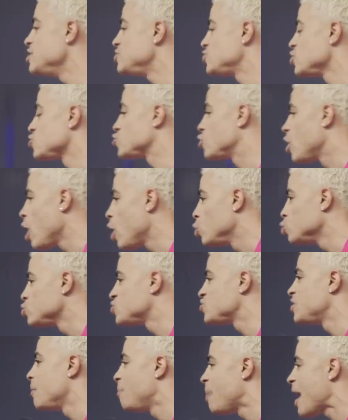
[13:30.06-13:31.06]
Jesus
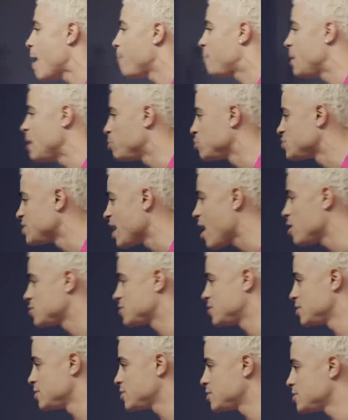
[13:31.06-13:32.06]
goes to bad people's
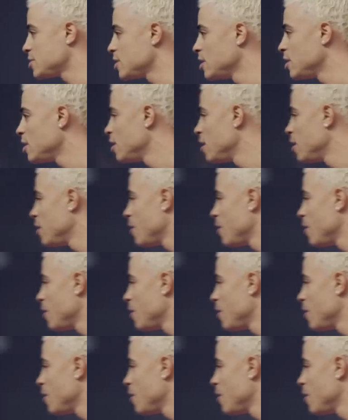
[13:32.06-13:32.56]
houses